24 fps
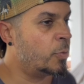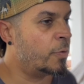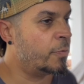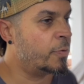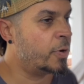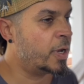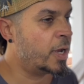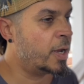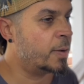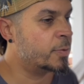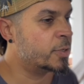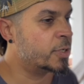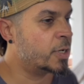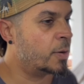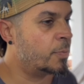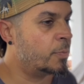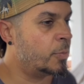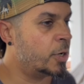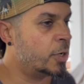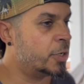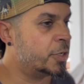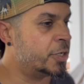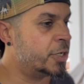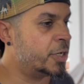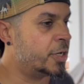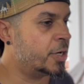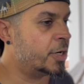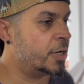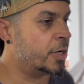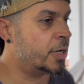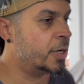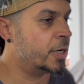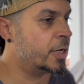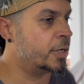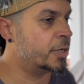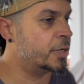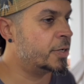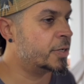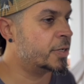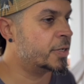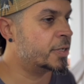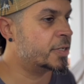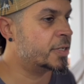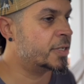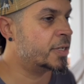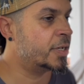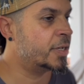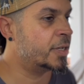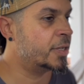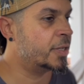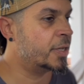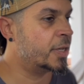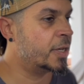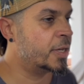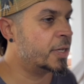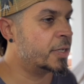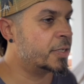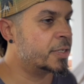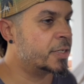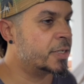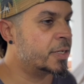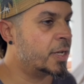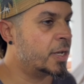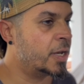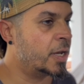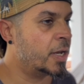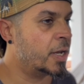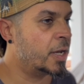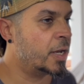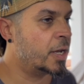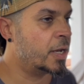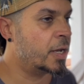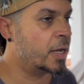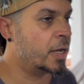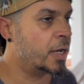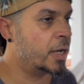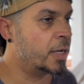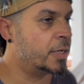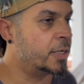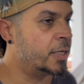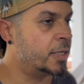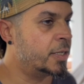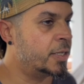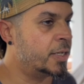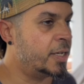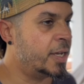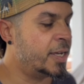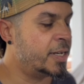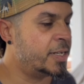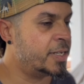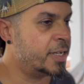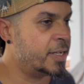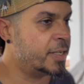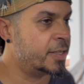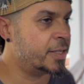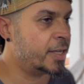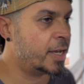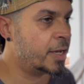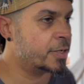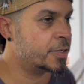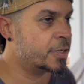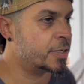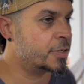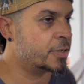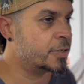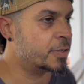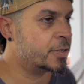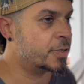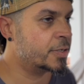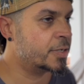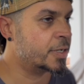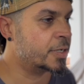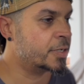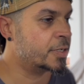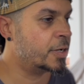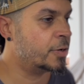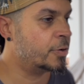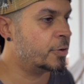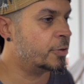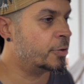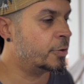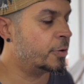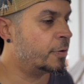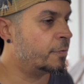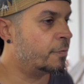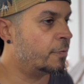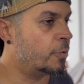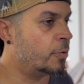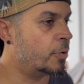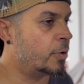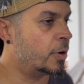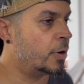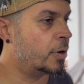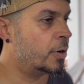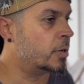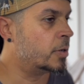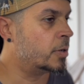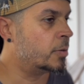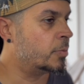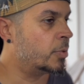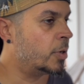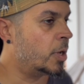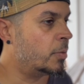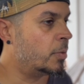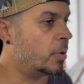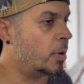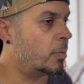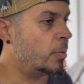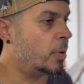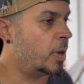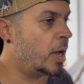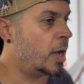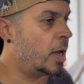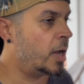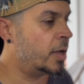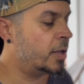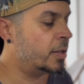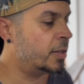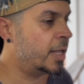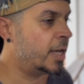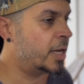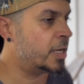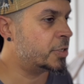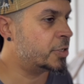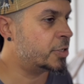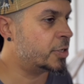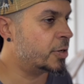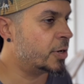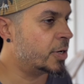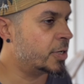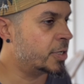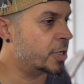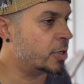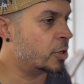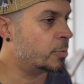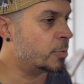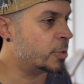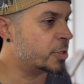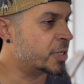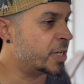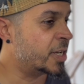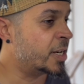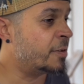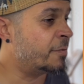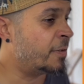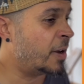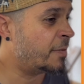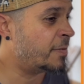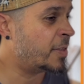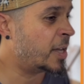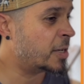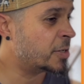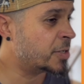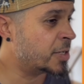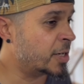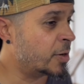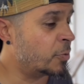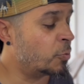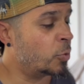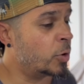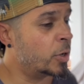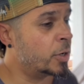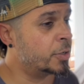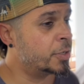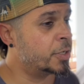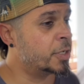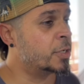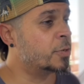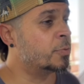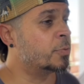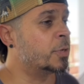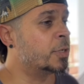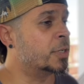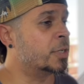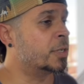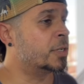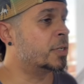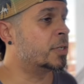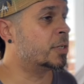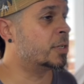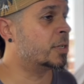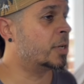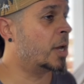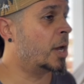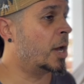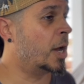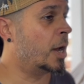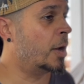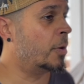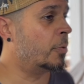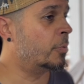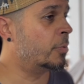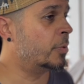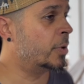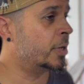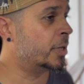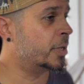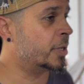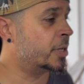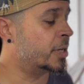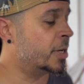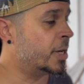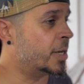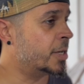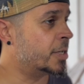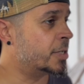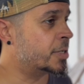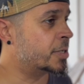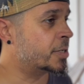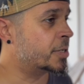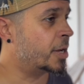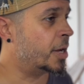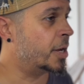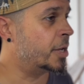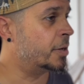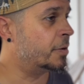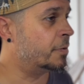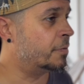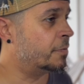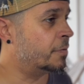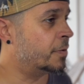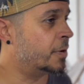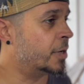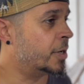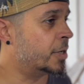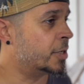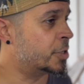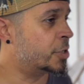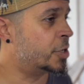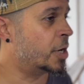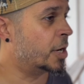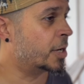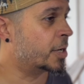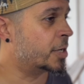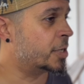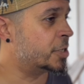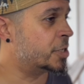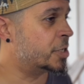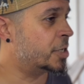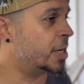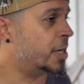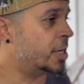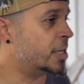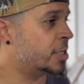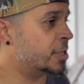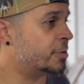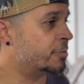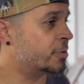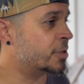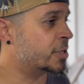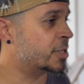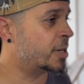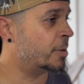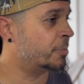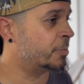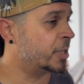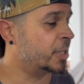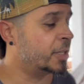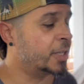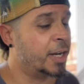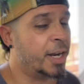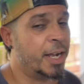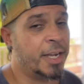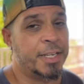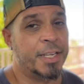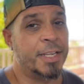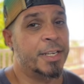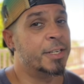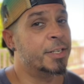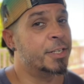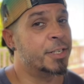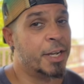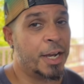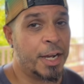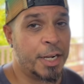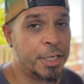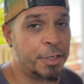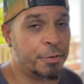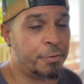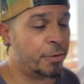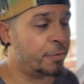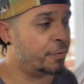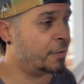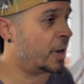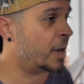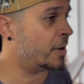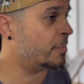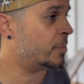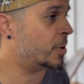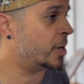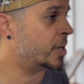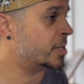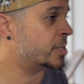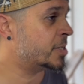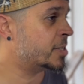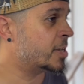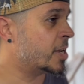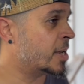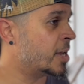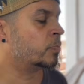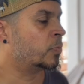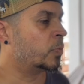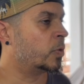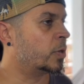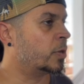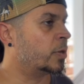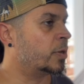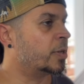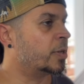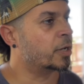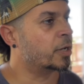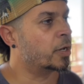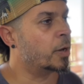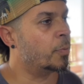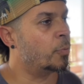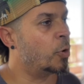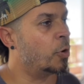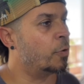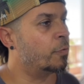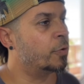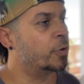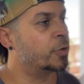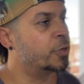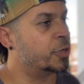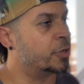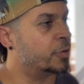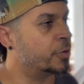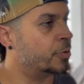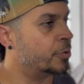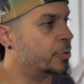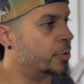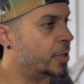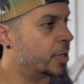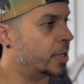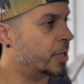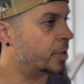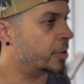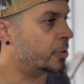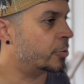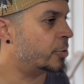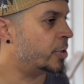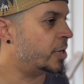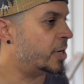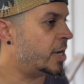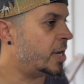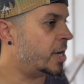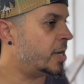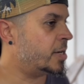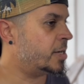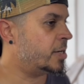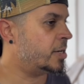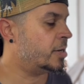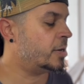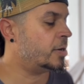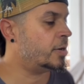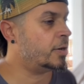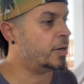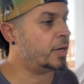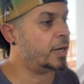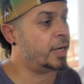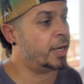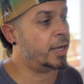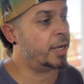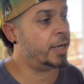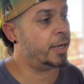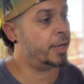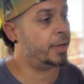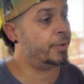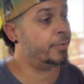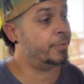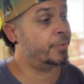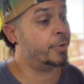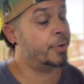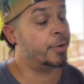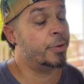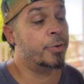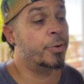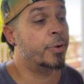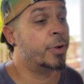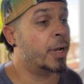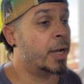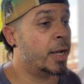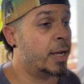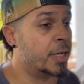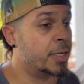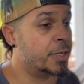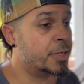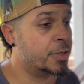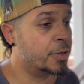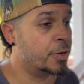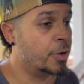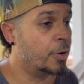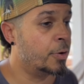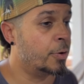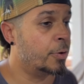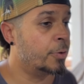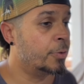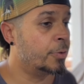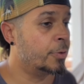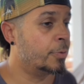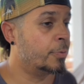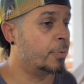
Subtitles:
over to Amazon Merch here, and you can see that I did the 18,634 blah blah blah. Last year I did almost 85,000 in royalties, which is a really nice kind of chunk of change for something that I didn't touch for 5 months. You come over to hit create here, and you guys know the